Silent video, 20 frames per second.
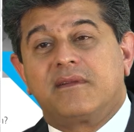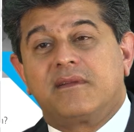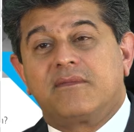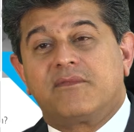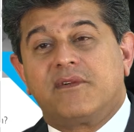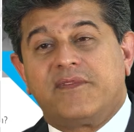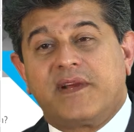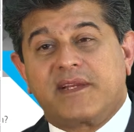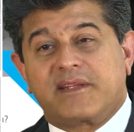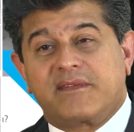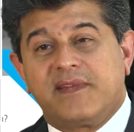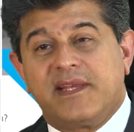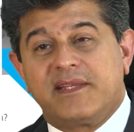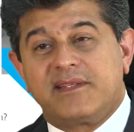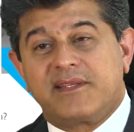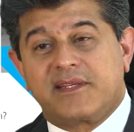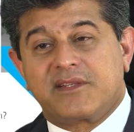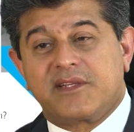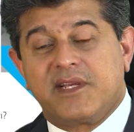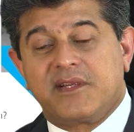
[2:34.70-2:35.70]
refractive
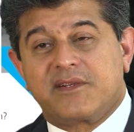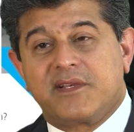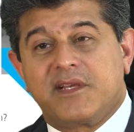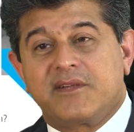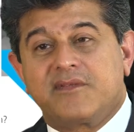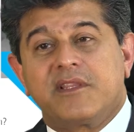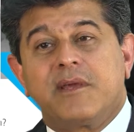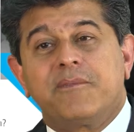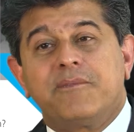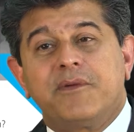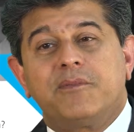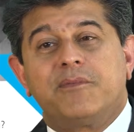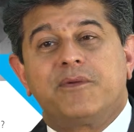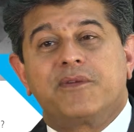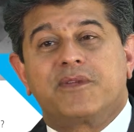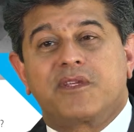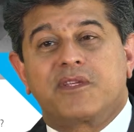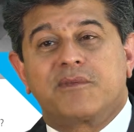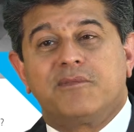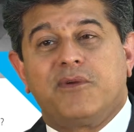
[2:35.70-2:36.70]
lens exchange surgery, their
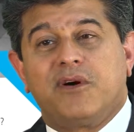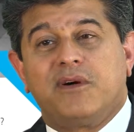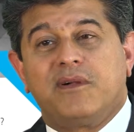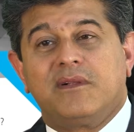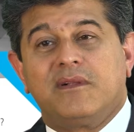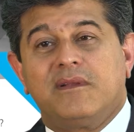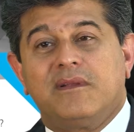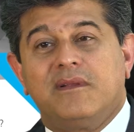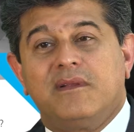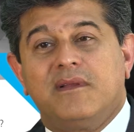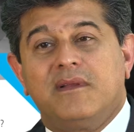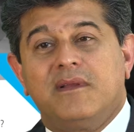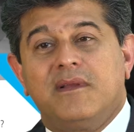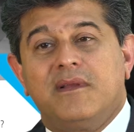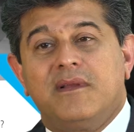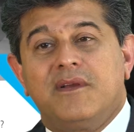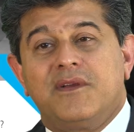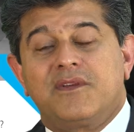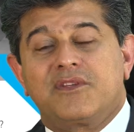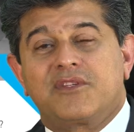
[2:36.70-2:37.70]
pupils are small.
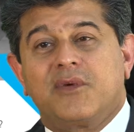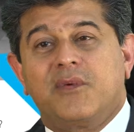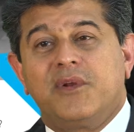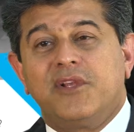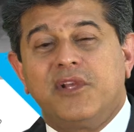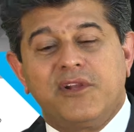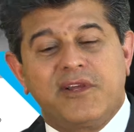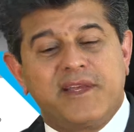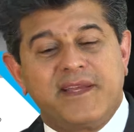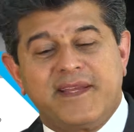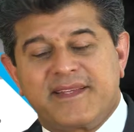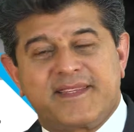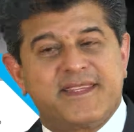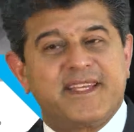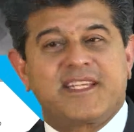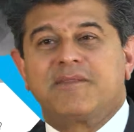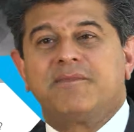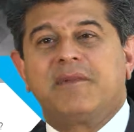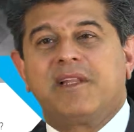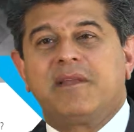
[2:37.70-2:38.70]
So when you're looking at
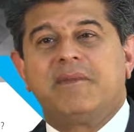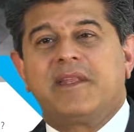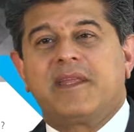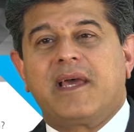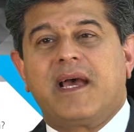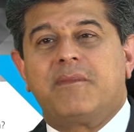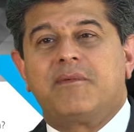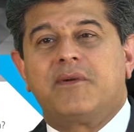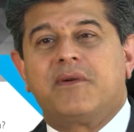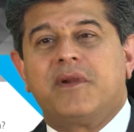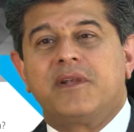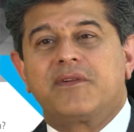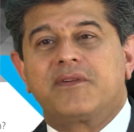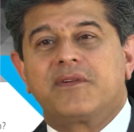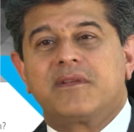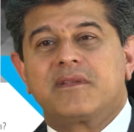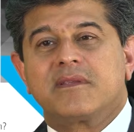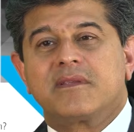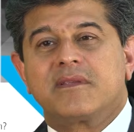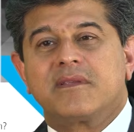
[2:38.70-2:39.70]
6mm
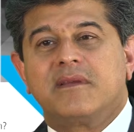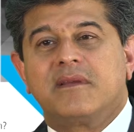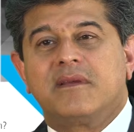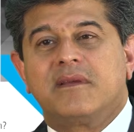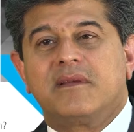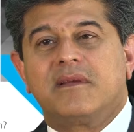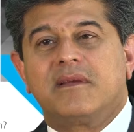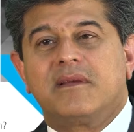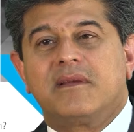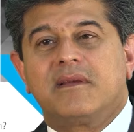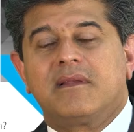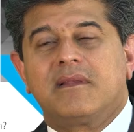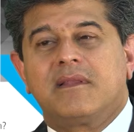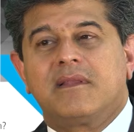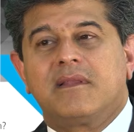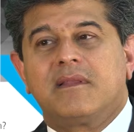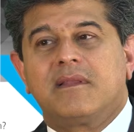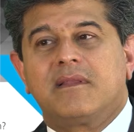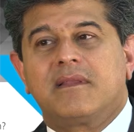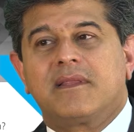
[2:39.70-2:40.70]
aberrations,
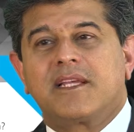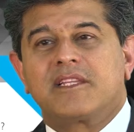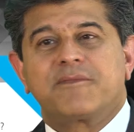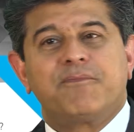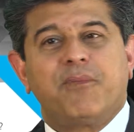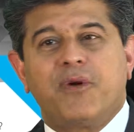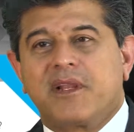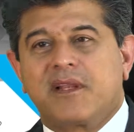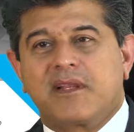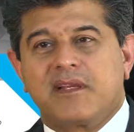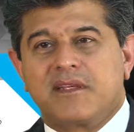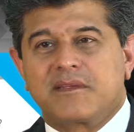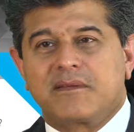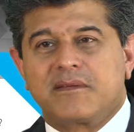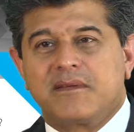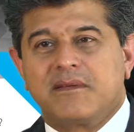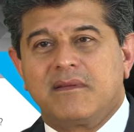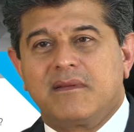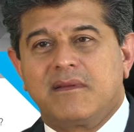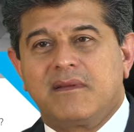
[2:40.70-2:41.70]
that's pointless.
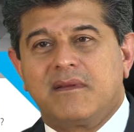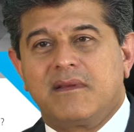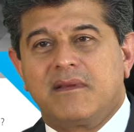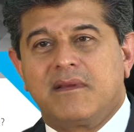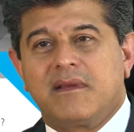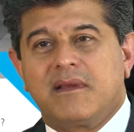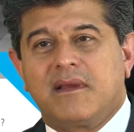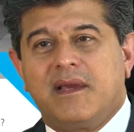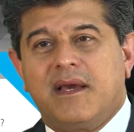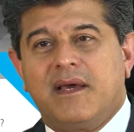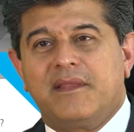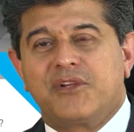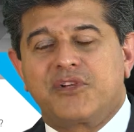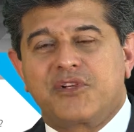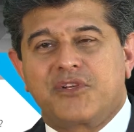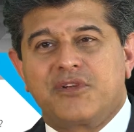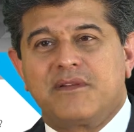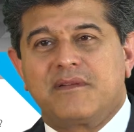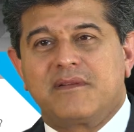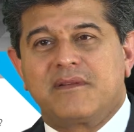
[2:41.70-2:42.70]
And it
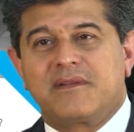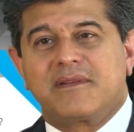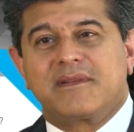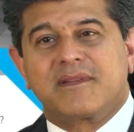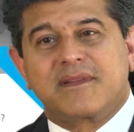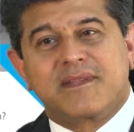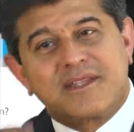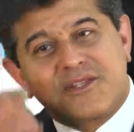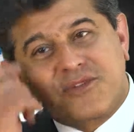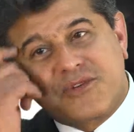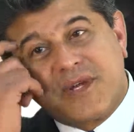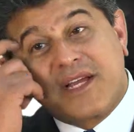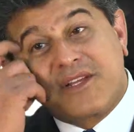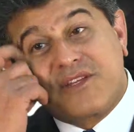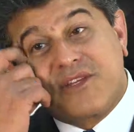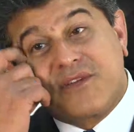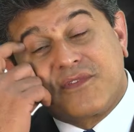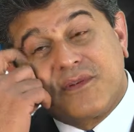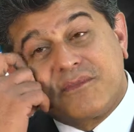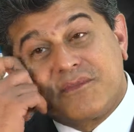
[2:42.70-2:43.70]
shouldn't
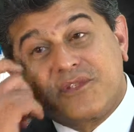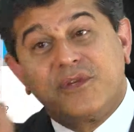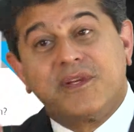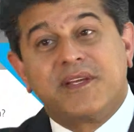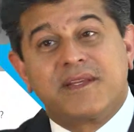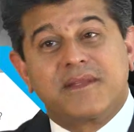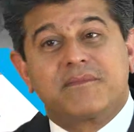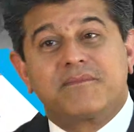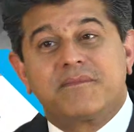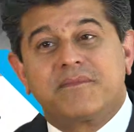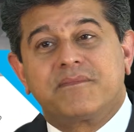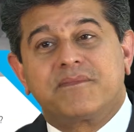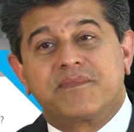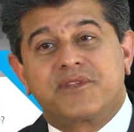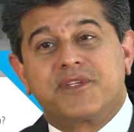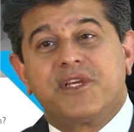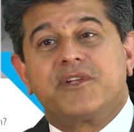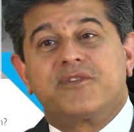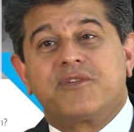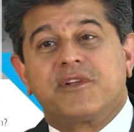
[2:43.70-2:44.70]
distract you from doing
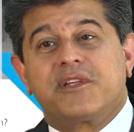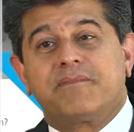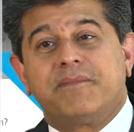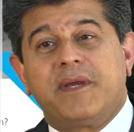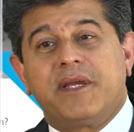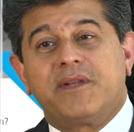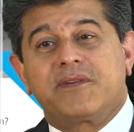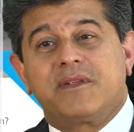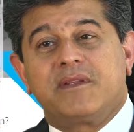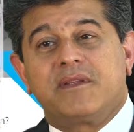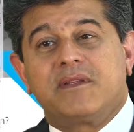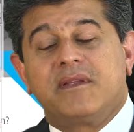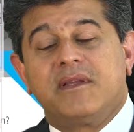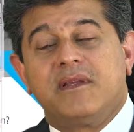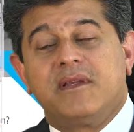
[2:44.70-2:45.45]
surgery on the patient.